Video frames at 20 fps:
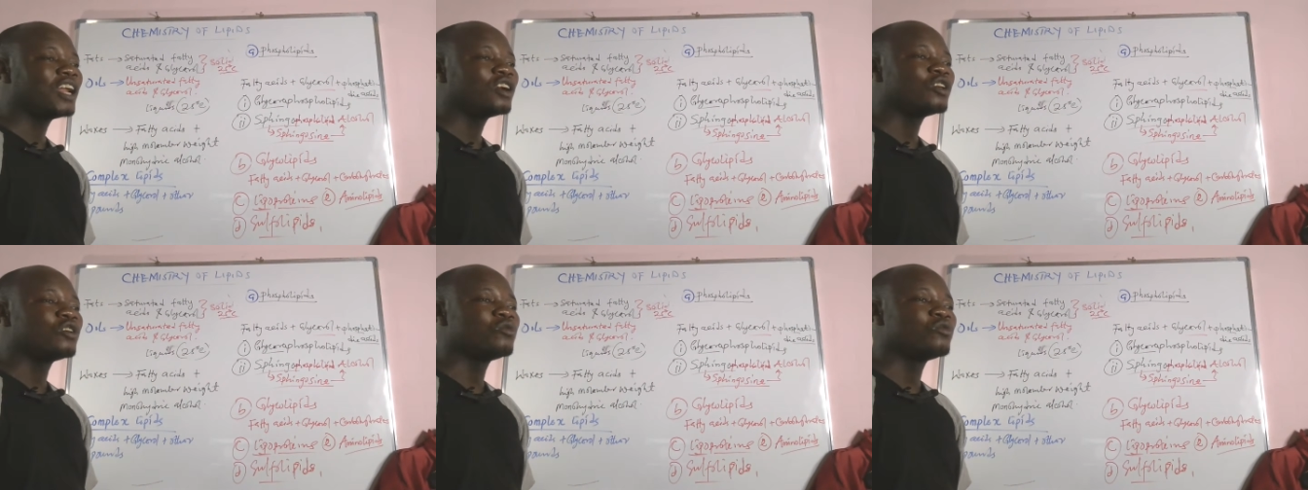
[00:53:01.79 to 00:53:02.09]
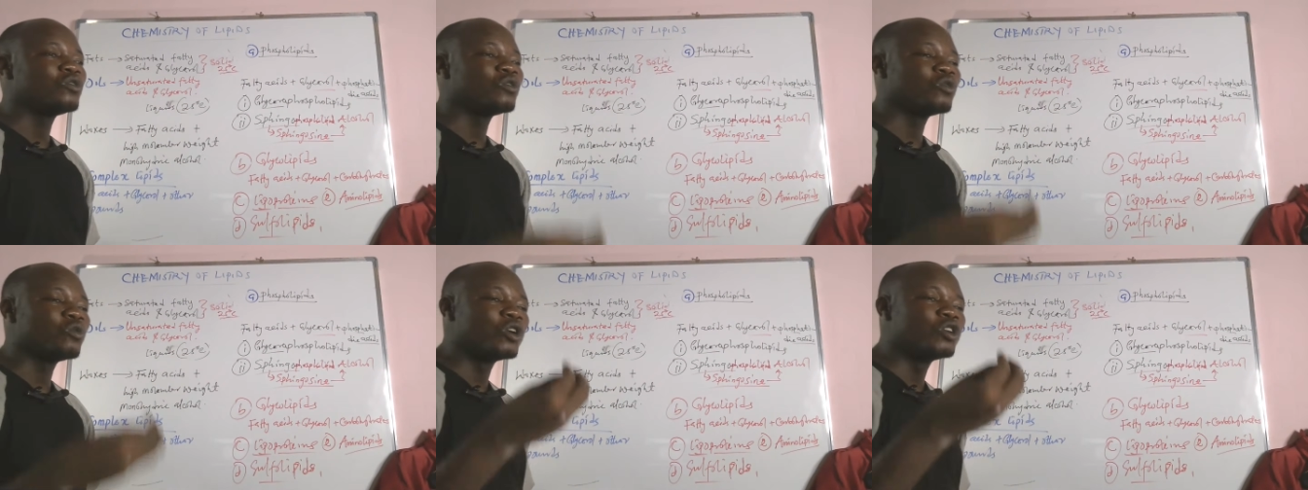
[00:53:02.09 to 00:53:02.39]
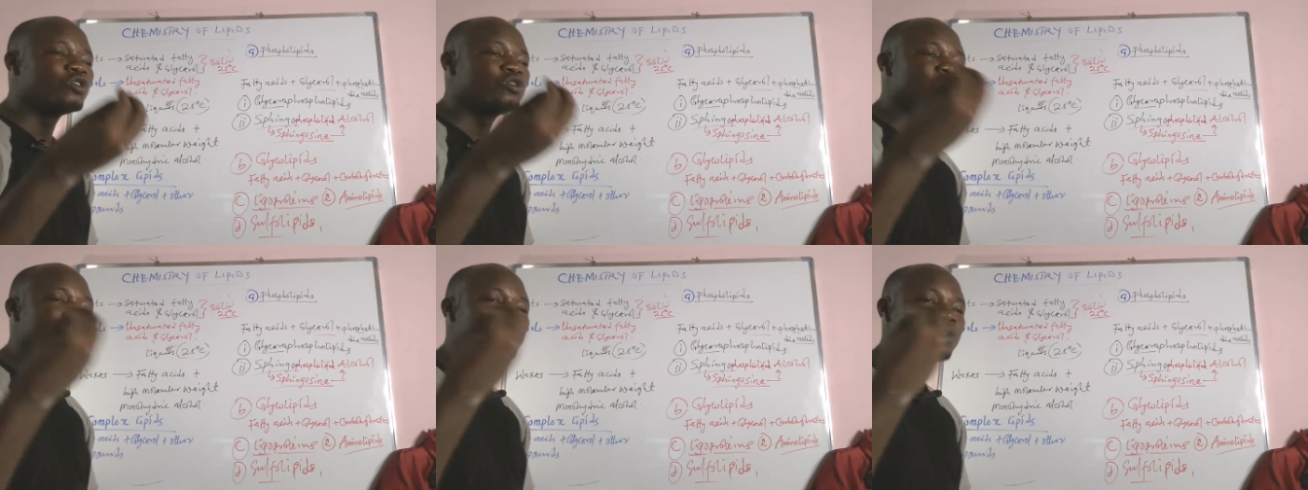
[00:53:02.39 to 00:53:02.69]
if you
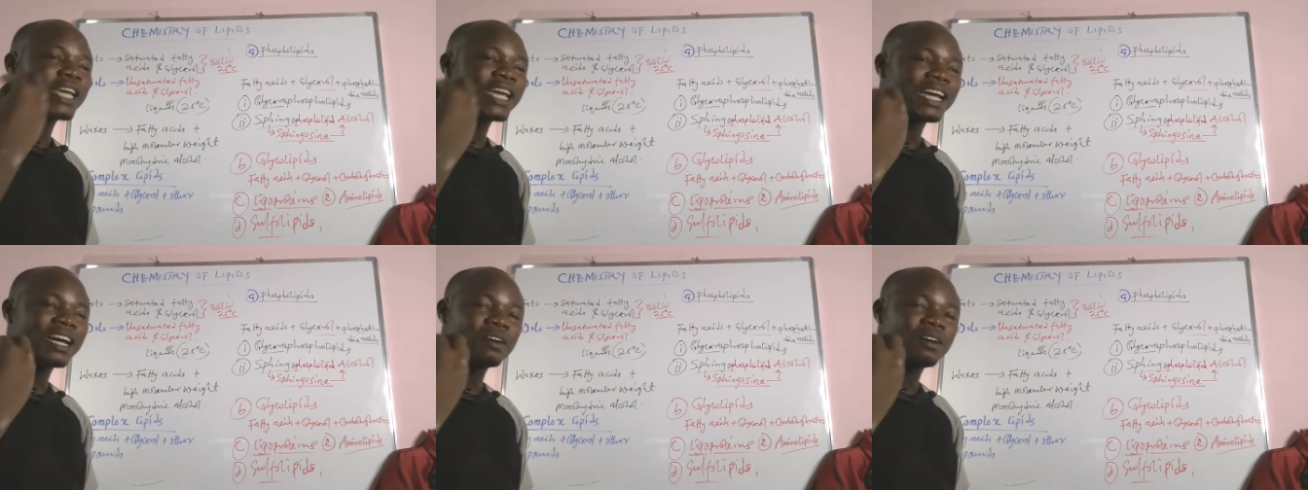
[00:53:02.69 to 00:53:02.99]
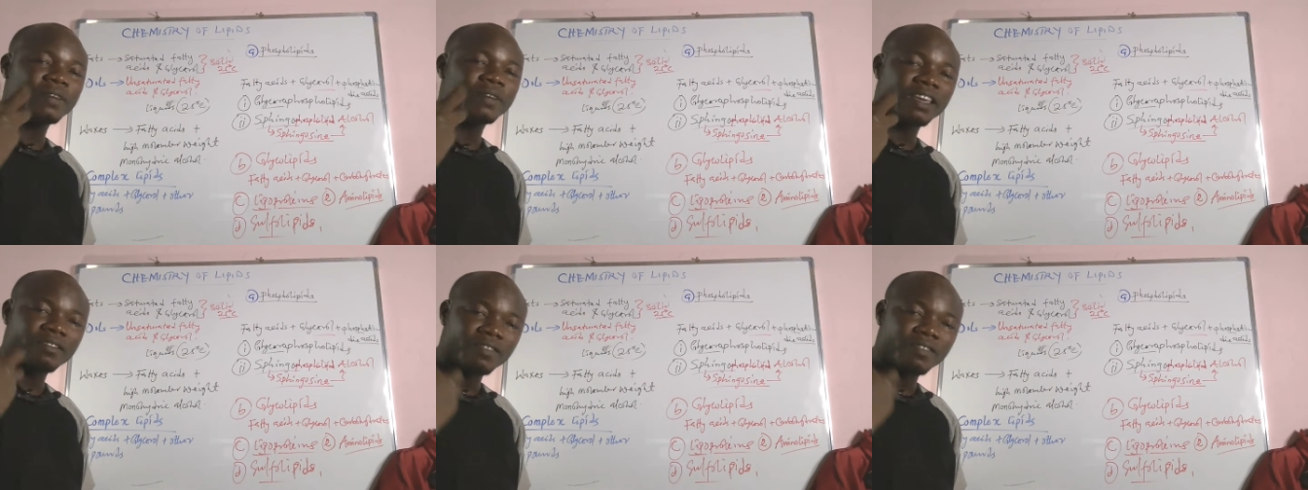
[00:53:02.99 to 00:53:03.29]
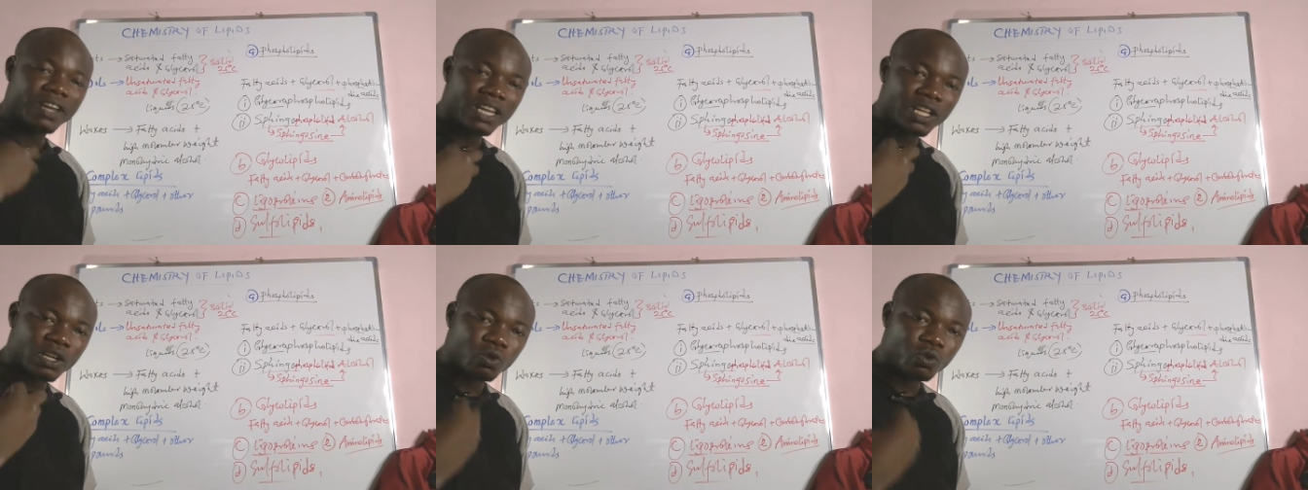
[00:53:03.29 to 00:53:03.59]
want to become a
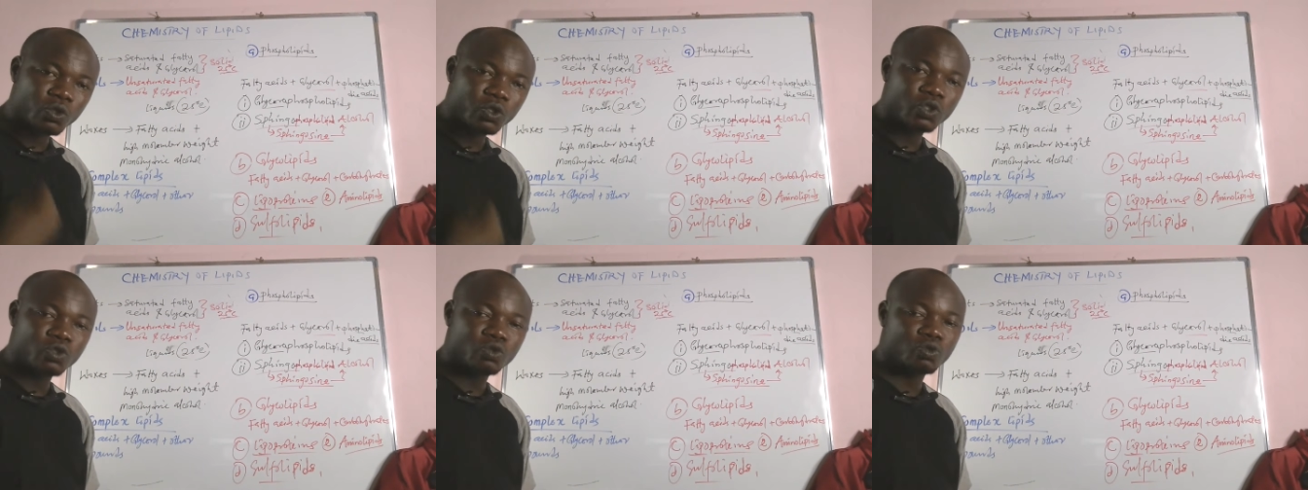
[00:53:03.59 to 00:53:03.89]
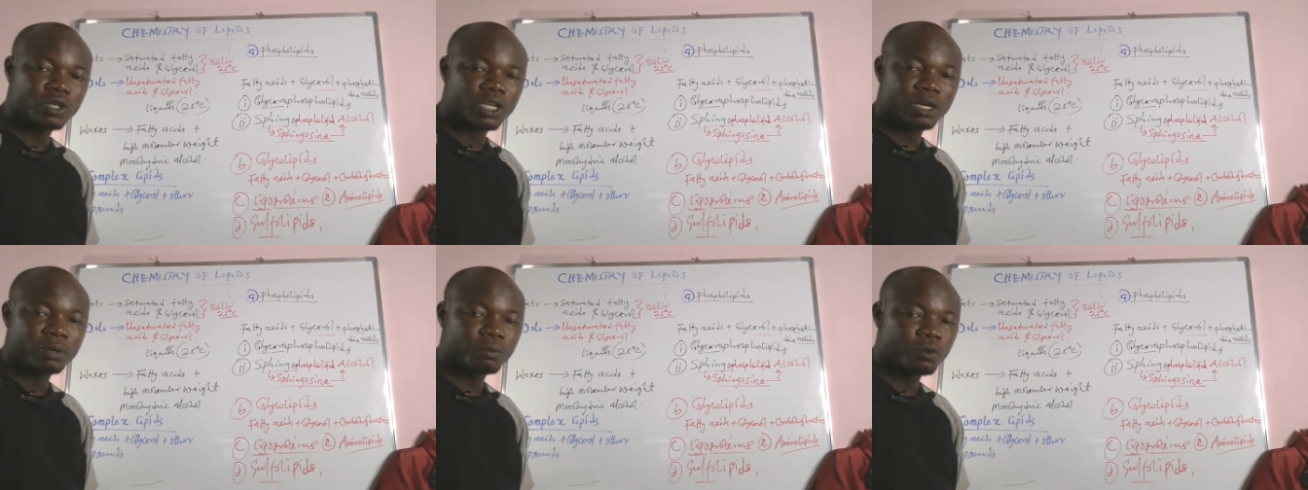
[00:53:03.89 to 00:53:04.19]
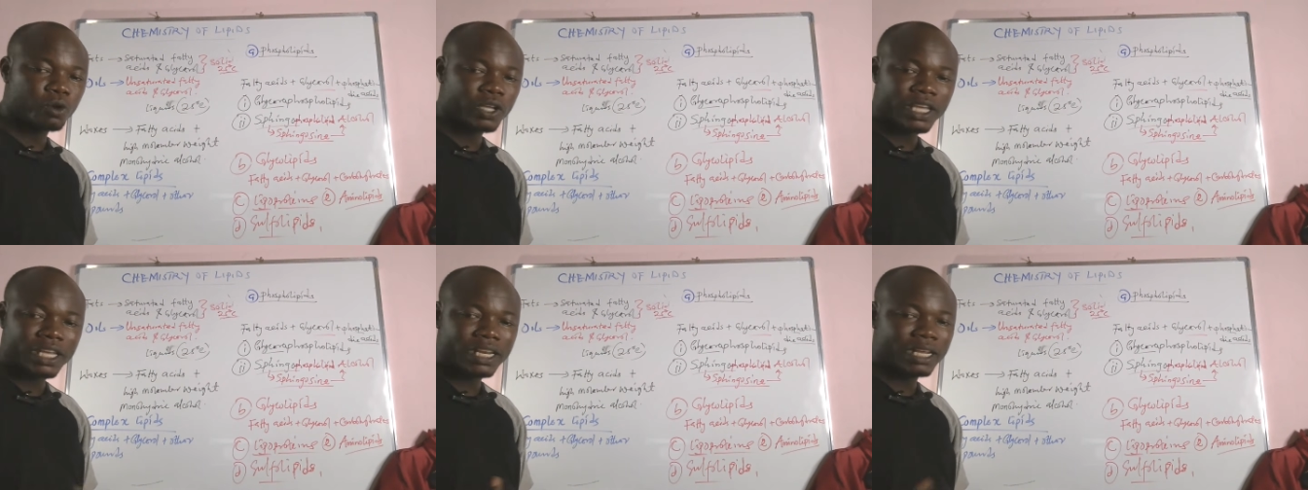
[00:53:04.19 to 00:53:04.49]
very good student,
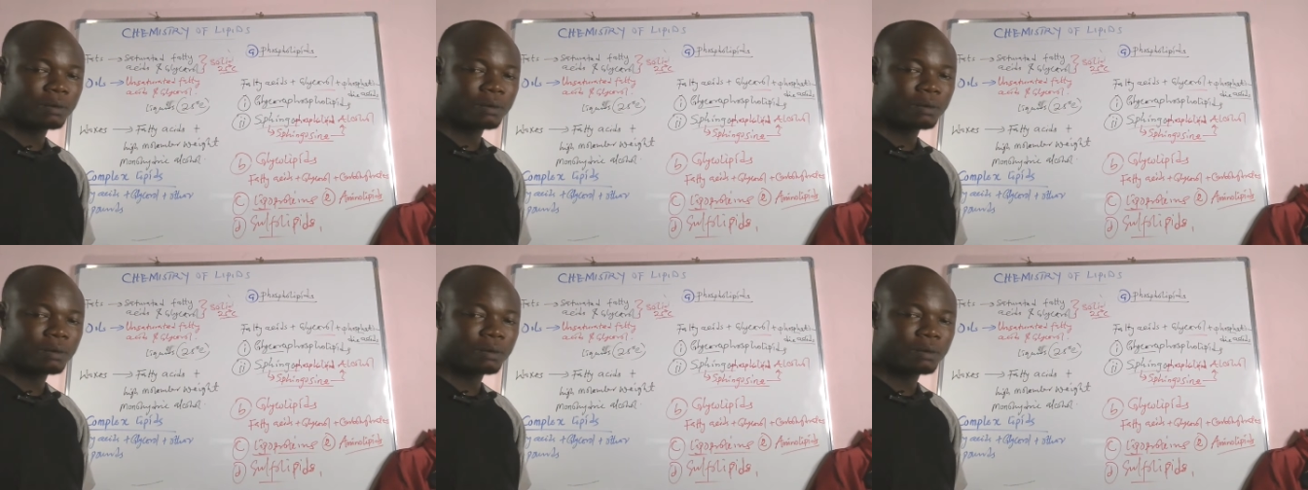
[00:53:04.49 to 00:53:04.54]
forget